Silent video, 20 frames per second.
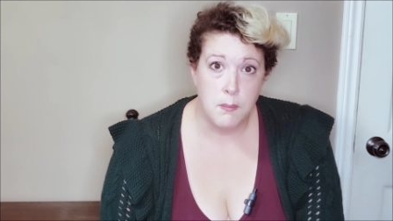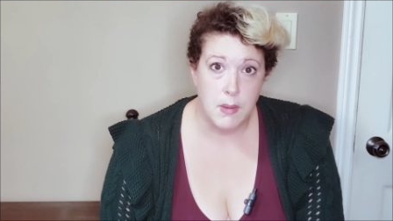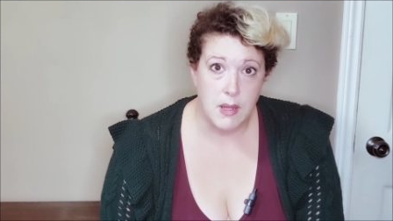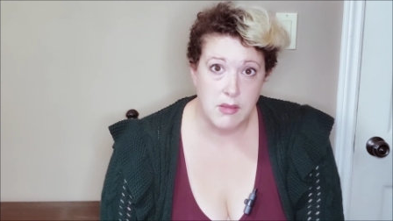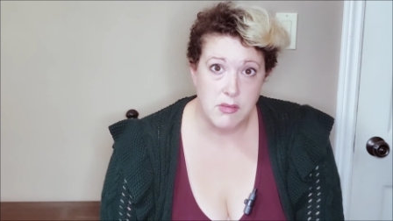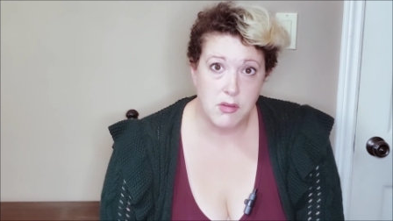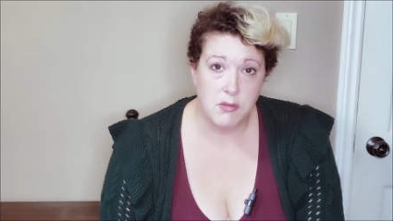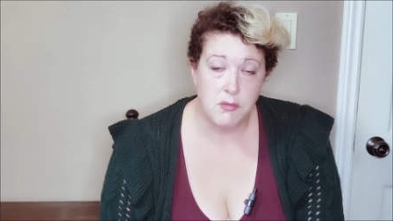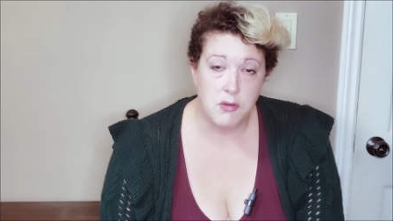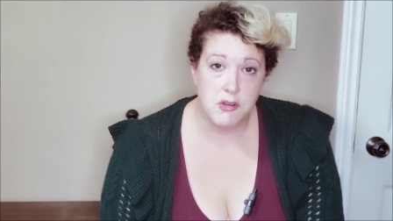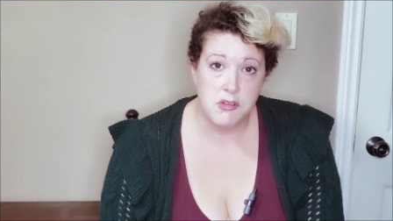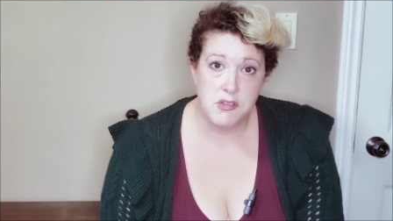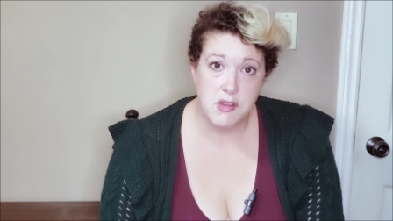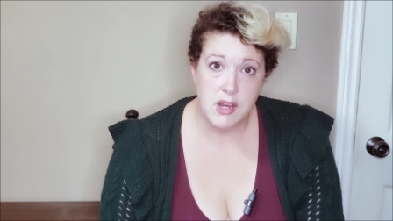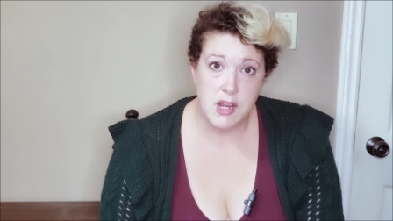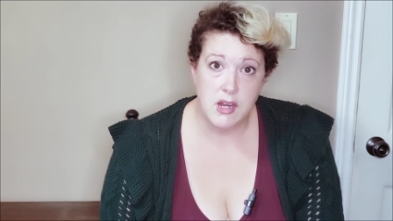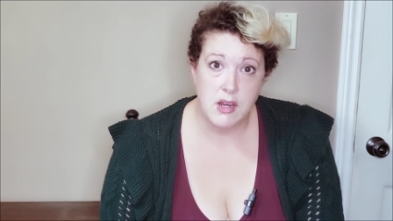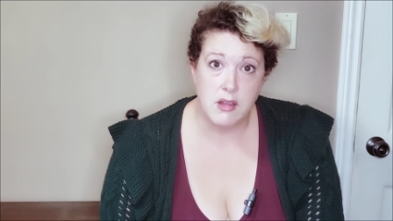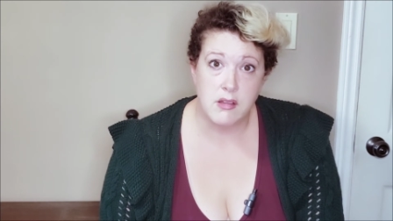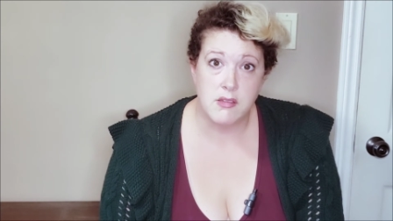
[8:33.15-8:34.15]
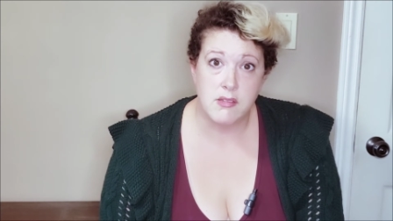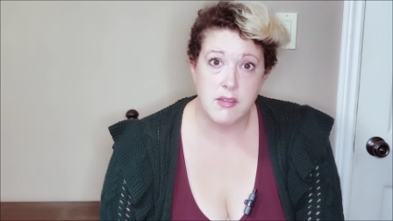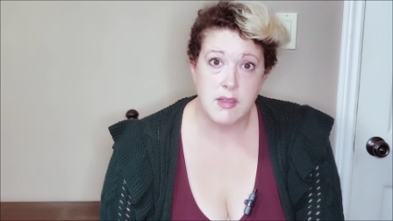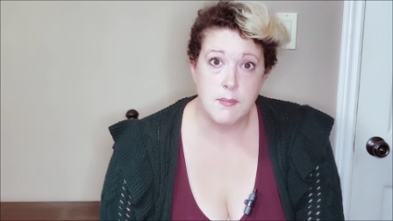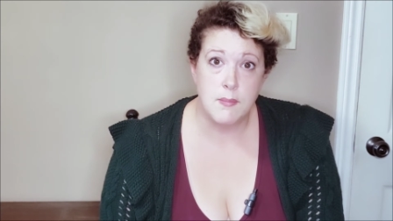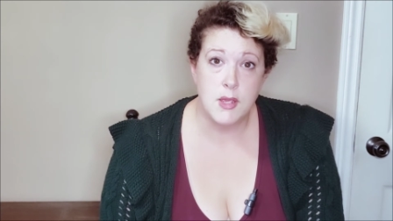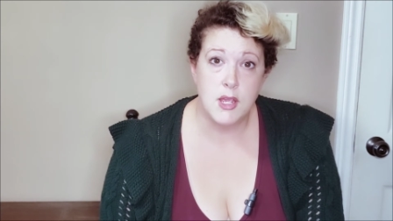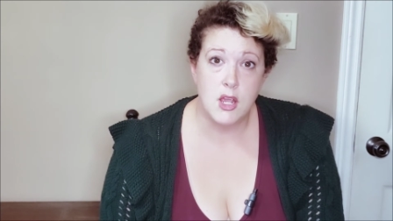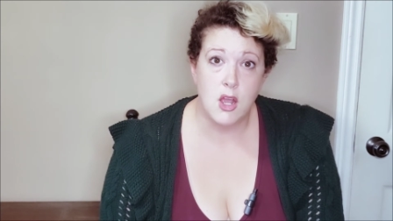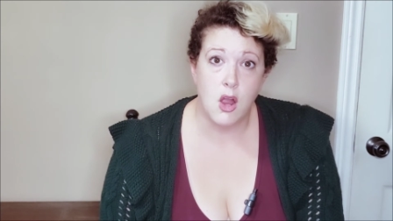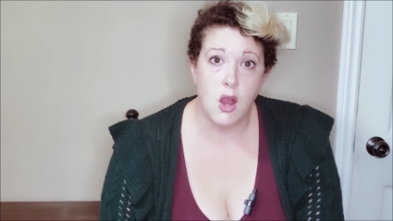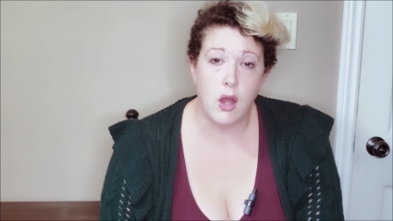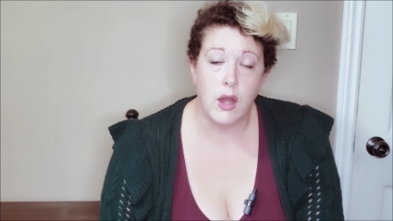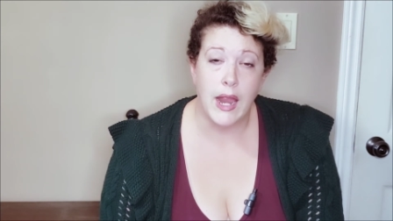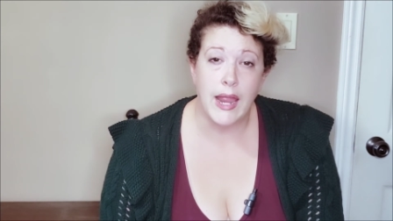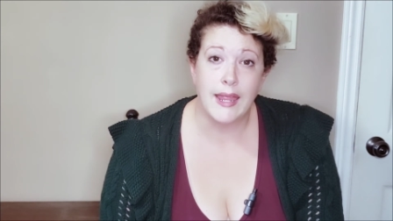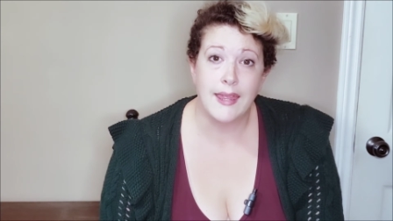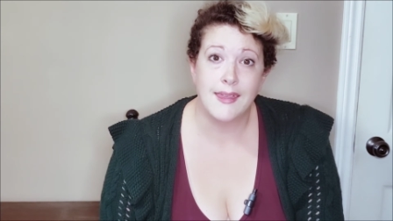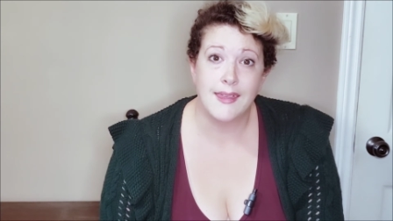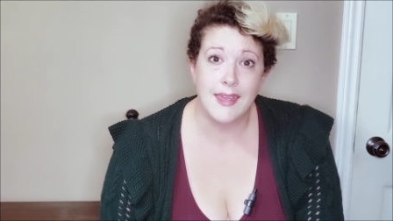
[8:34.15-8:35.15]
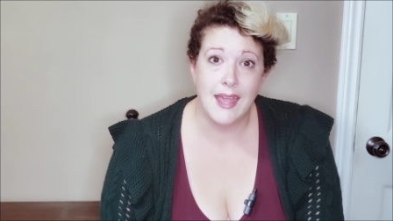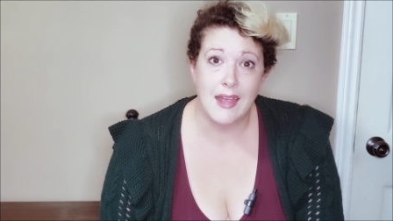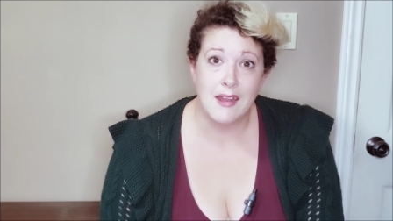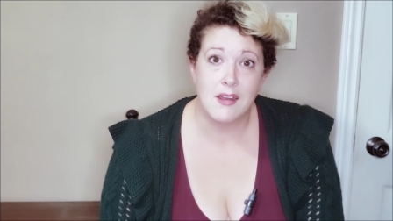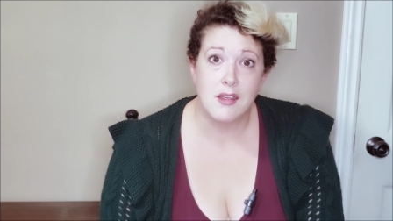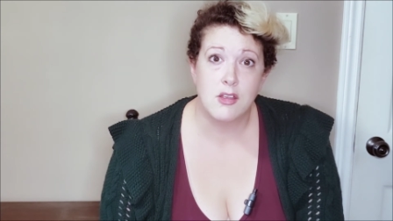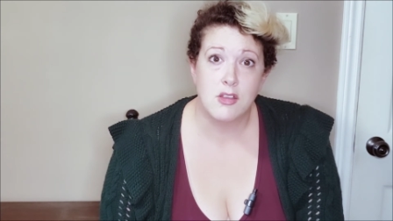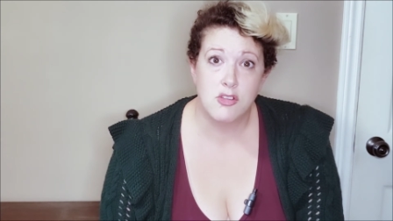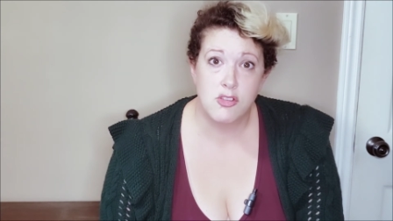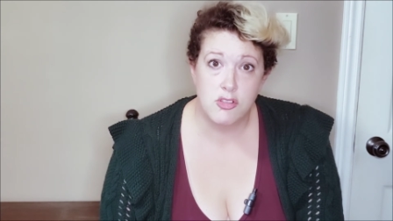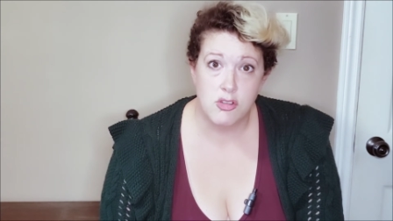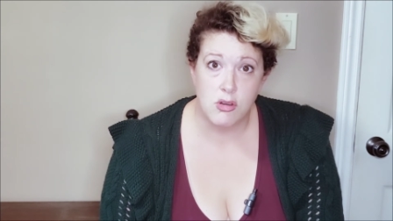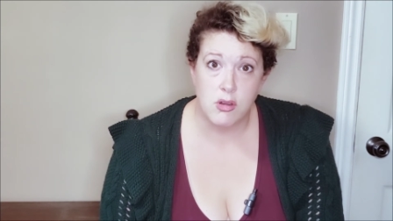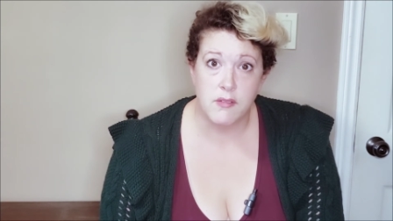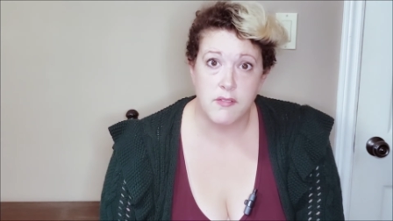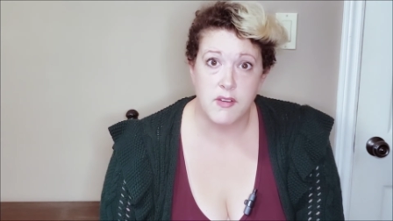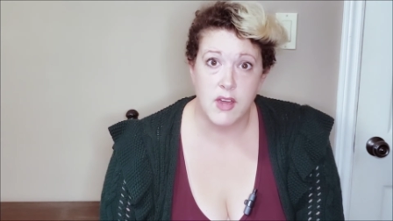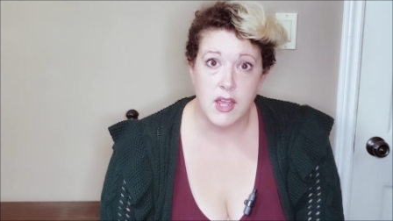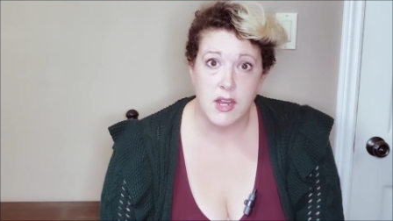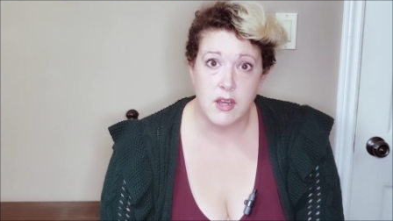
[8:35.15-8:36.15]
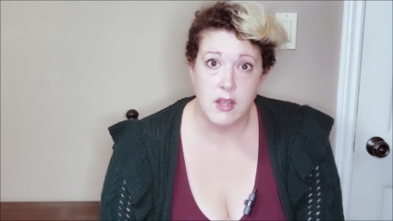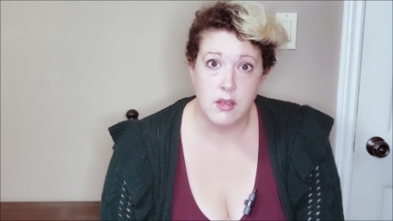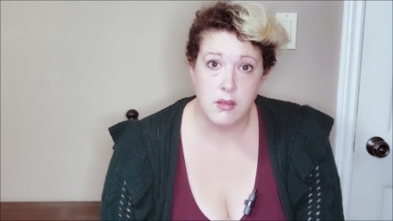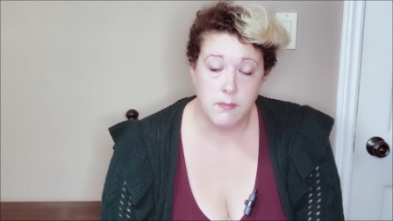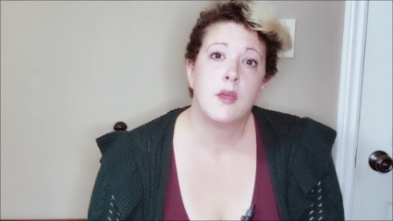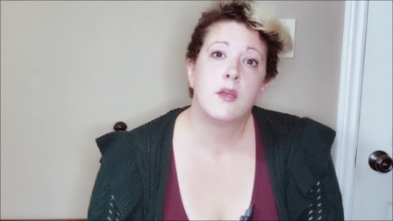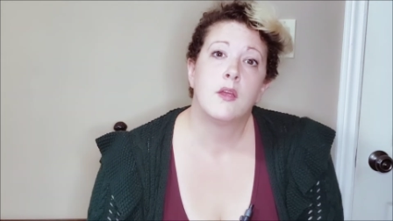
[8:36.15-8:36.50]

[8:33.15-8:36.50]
basic first aid and CPR and get certified.